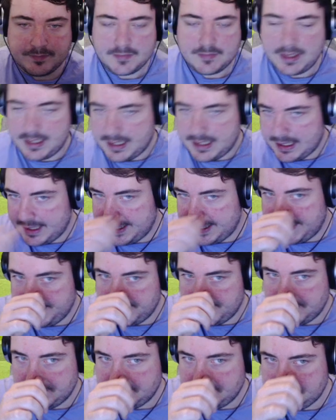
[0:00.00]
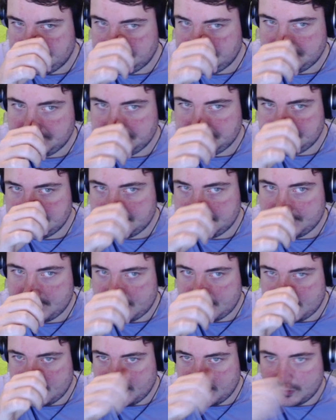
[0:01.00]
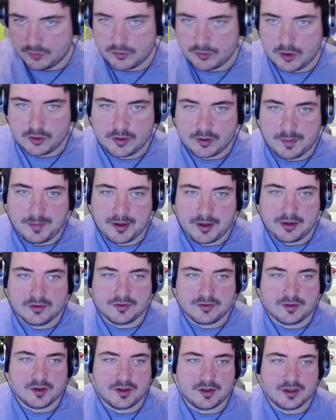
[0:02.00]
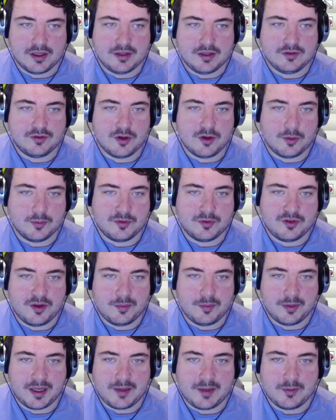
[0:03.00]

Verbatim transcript: Um, so Rory Burns and, and Dom Sibley